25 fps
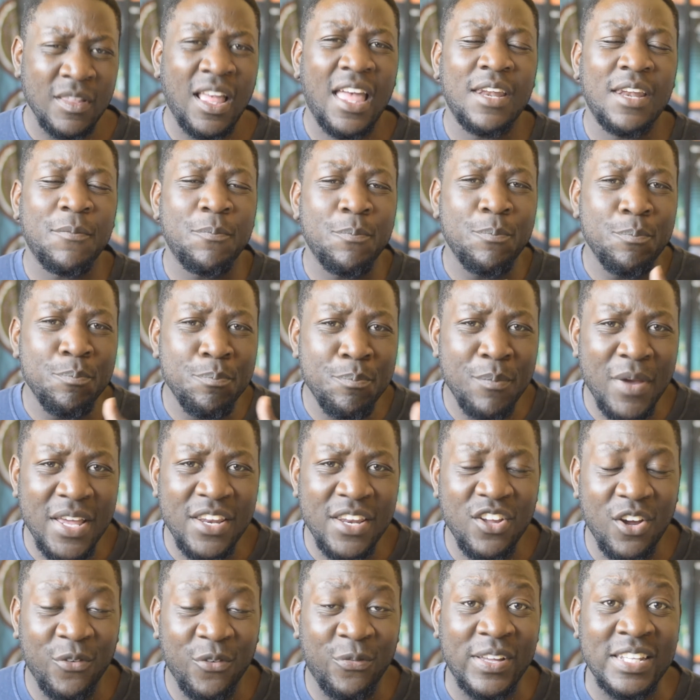And
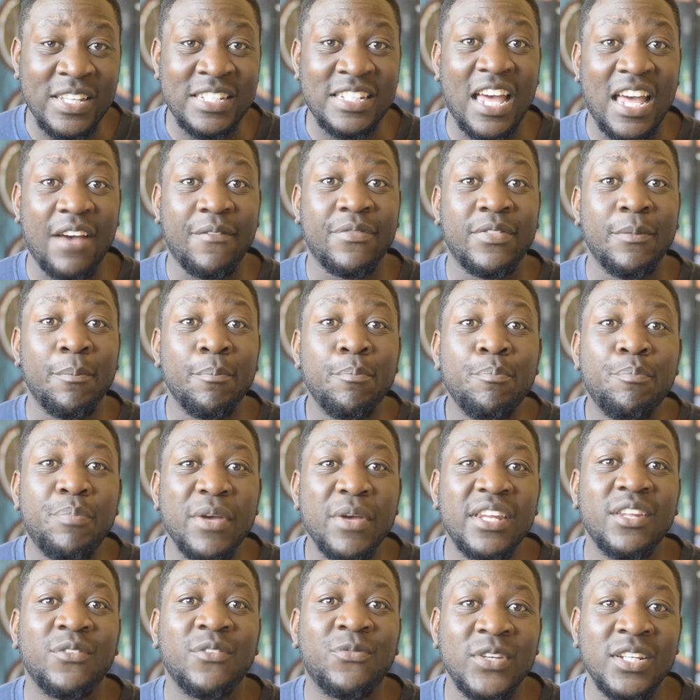many of us have the
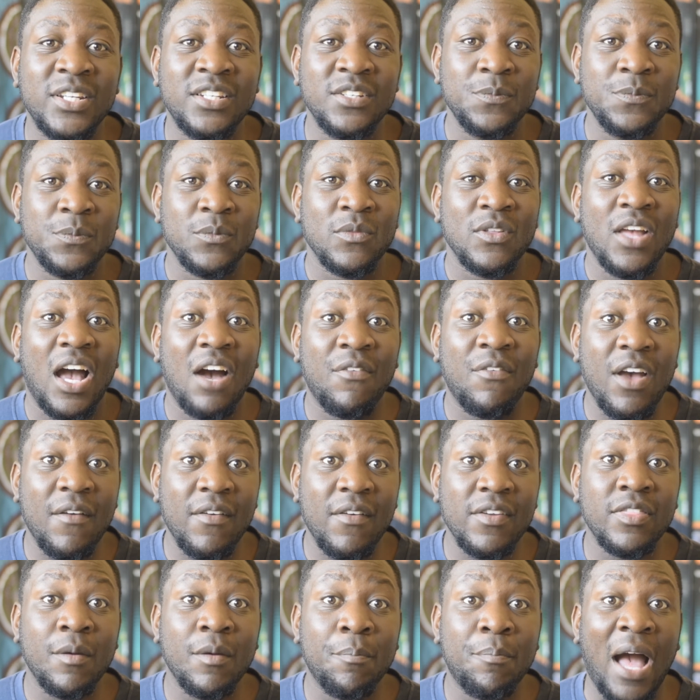benefit of
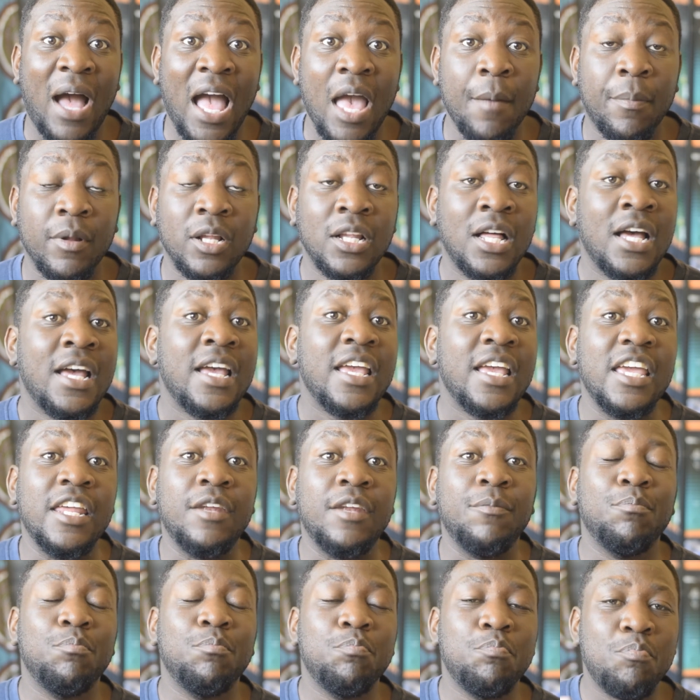having the Bible
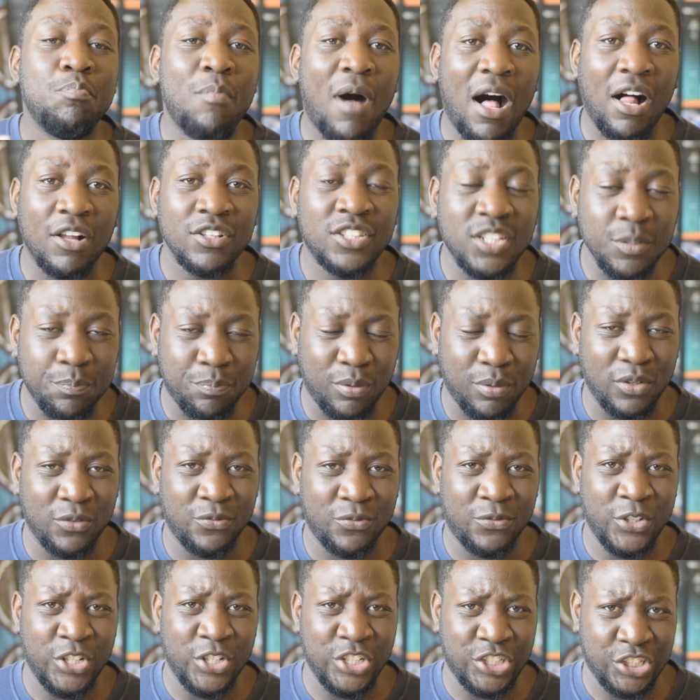in multiple
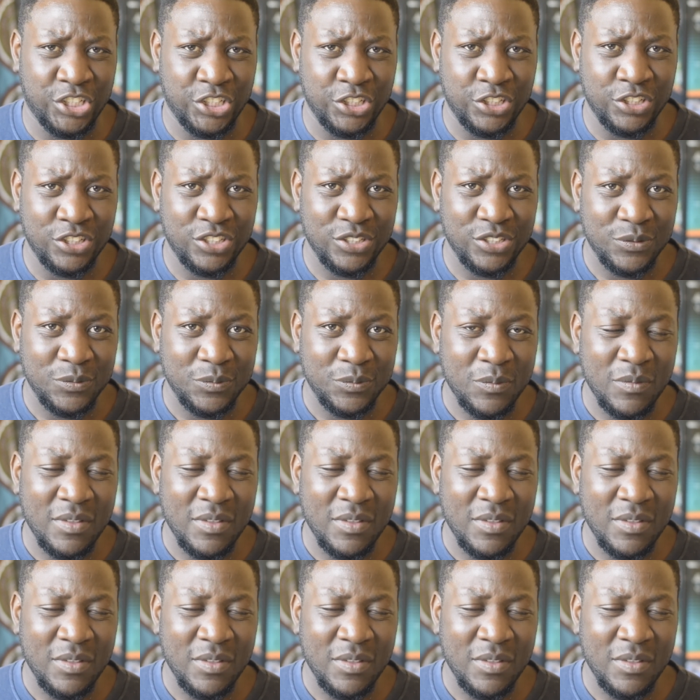versions.